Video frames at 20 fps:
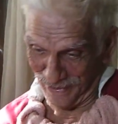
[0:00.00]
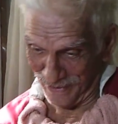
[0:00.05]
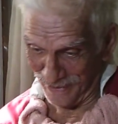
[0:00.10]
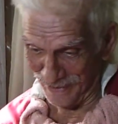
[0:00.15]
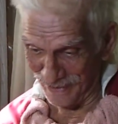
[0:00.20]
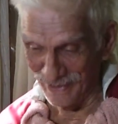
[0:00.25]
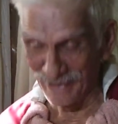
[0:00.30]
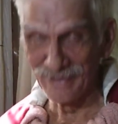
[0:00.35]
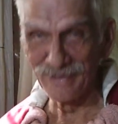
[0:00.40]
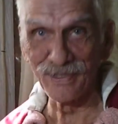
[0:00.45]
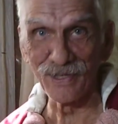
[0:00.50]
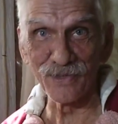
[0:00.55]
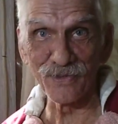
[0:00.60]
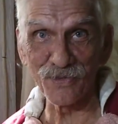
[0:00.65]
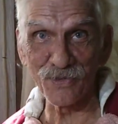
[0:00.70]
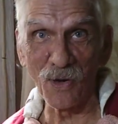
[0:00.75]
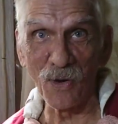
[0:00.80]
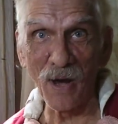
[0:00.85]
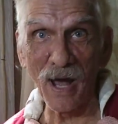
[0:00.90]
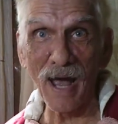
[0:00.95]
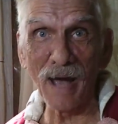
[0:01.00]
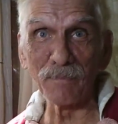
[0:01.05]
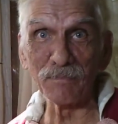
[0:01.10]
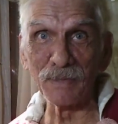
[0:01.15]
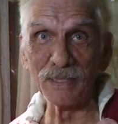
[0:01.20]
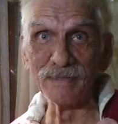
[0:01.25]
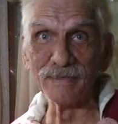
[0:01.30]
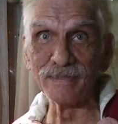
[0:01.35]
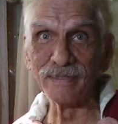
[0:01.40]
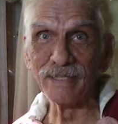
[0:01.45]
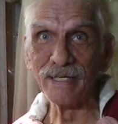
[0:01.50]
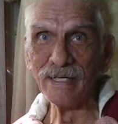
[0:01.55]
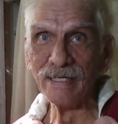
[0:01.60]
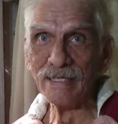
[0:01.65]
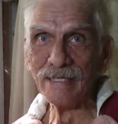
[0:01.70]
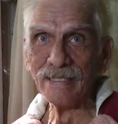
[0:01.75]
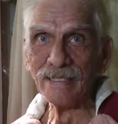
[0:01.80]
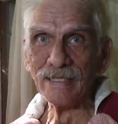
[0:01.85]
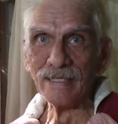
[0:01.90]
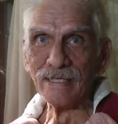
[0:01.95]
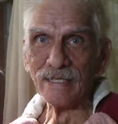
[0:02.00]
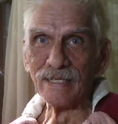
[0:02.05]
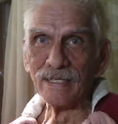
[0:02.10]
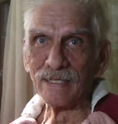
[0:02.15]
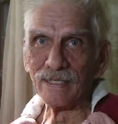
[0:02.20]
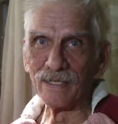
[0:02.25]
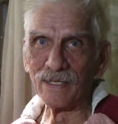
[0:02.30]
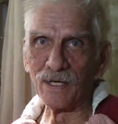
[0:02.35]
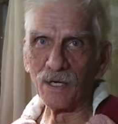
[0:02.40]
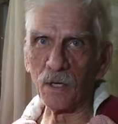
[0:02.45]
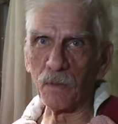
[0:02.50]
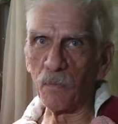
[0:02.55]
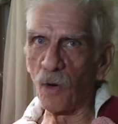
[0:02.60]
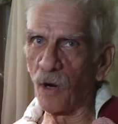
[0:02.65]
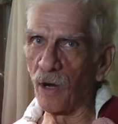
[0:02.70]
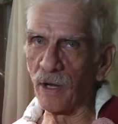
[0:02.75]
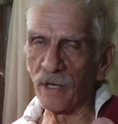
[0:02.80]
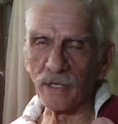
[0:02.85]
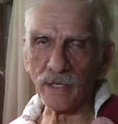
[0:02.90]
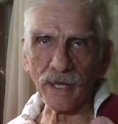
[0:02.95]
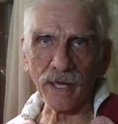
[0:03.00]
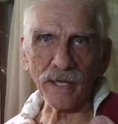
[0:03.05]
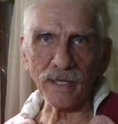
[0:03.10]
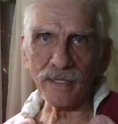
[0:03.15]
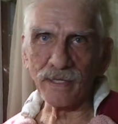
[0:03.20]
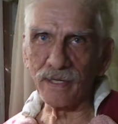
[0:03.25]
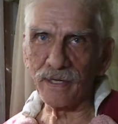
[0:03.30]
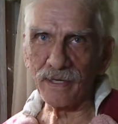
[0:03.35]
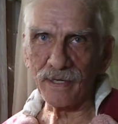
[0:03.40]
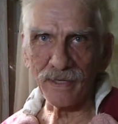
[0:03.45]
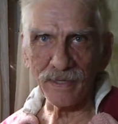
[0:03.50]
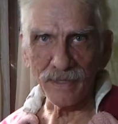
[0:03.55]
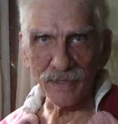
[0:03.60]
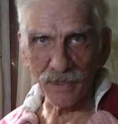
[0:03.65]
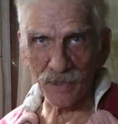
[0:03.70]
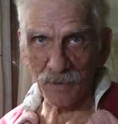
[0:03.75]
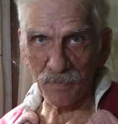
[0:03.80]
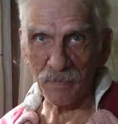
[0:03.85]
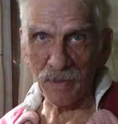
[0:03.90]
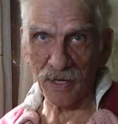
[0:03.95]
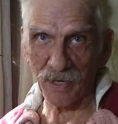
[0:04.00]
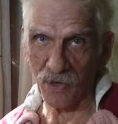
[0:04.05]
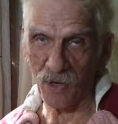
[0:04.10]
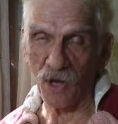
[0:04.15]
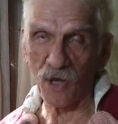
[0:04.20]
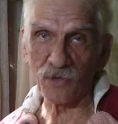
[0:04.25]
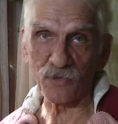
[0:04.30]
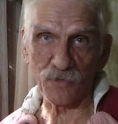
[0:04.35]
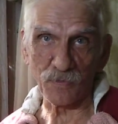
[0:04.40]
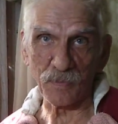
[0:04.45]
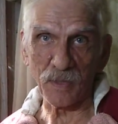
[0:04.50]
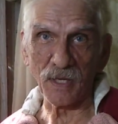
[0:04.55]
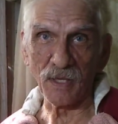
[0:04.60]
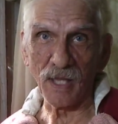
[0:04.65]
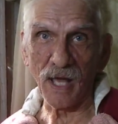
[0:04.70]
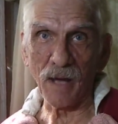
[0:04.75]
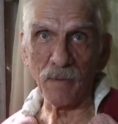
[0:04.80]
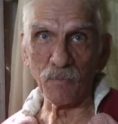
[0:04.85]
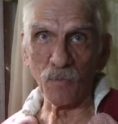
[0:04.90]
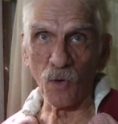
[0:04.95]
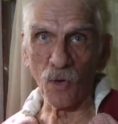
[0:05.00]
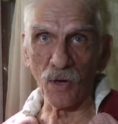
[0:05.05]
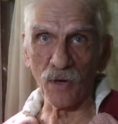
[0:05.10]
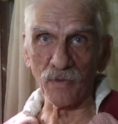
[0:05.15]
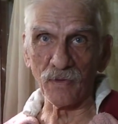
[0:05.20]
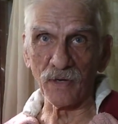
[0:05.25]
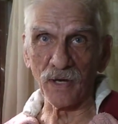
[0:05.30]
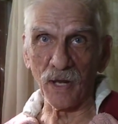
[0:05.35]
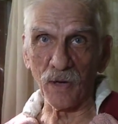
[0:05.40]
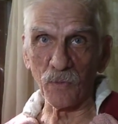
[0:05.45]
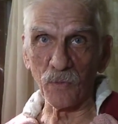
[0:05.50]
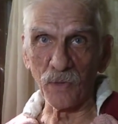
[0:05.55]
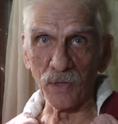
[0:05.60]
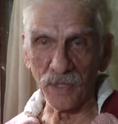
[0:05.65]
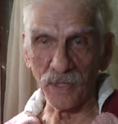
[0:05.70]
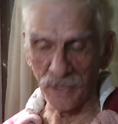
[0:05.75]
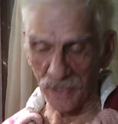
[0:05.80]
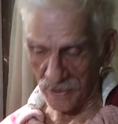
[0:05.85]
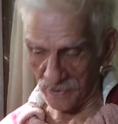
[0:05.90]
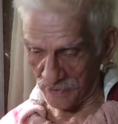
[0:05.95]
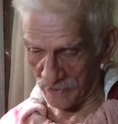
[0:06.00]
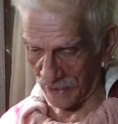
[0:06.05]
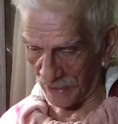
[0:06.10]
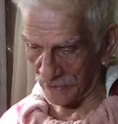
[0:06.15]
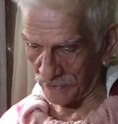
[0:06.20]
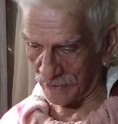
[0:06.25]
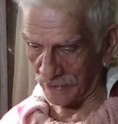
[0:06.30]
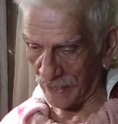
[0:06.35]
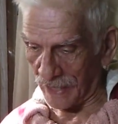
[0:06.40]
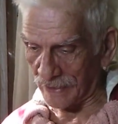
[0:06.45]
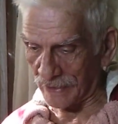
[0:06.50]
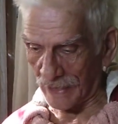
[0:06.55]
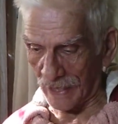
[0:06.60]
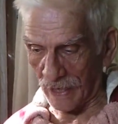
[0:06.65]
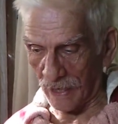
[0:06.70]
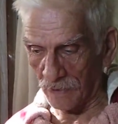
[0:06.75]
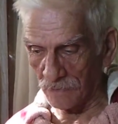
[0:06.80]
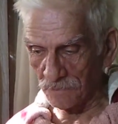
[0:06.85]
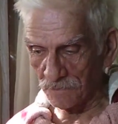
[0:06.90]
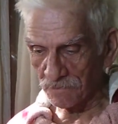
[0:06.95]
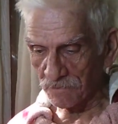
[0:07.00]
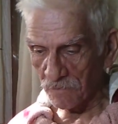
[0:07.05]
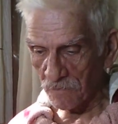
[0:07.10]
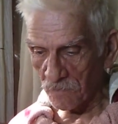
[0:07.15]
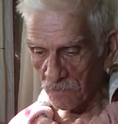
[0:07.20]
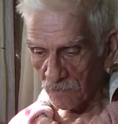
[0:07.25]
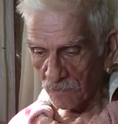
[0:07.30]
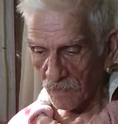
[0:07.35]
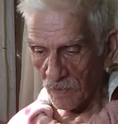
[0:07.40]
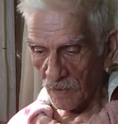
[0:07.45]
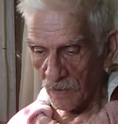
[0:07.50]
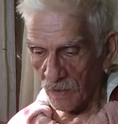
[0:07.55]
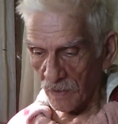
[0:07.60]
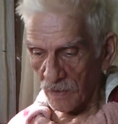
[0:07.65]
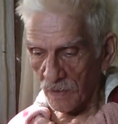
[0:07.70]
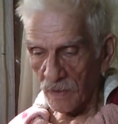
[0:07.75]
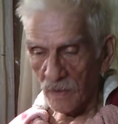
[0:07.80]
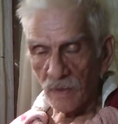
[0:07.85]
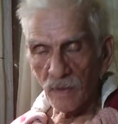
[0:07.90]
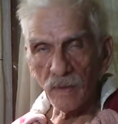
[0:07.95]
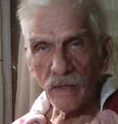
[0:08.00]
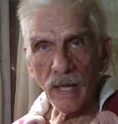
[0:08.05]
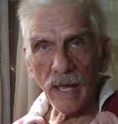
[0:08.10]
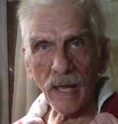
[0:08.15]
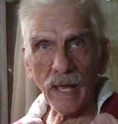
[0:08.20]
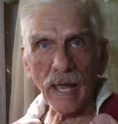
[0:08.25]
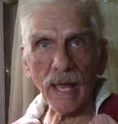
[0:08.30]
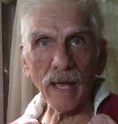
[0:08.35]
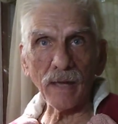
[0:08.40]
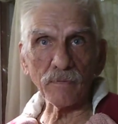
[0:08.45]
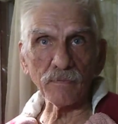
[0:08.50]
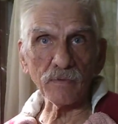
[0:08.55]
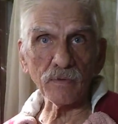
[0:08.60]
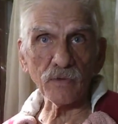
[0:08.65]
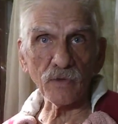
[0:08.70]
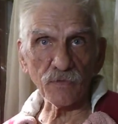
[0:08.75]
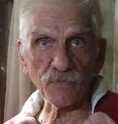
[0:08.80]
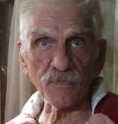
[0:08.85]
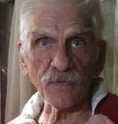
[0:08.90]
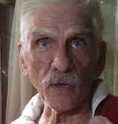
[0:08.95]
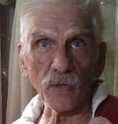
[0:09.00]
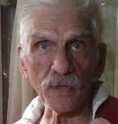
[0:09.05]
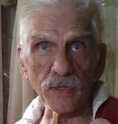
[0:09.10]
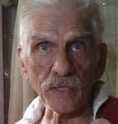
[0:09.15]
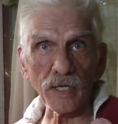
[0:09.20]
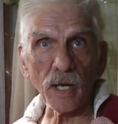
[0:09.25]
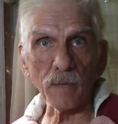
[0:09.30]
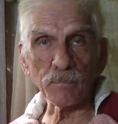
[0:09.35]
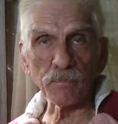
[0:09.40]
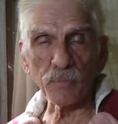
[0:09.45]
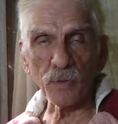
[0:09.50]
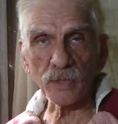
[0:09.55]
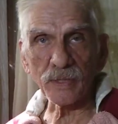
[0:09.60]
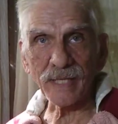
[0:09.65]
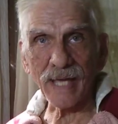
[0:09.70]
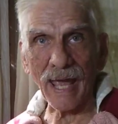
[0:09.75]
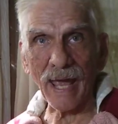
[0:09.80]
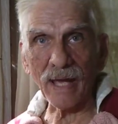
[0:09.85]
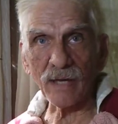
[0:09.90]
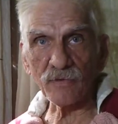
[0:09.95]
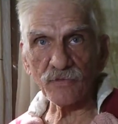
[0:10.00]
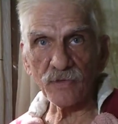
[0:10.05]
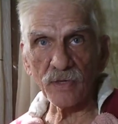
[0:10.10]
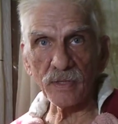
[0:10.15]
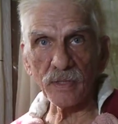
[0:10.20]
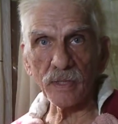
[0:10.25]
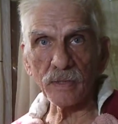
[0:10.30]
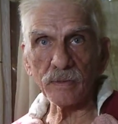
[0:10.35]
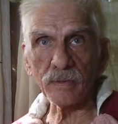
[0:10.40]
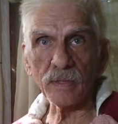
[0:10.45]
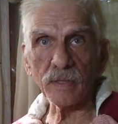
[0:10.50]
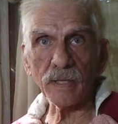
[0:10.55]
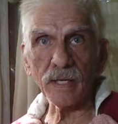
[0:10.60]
It just so happens. Oh boy, lately it's been costing me a lot more than I really intended. Anyhow, and just filling it up, put gas in it.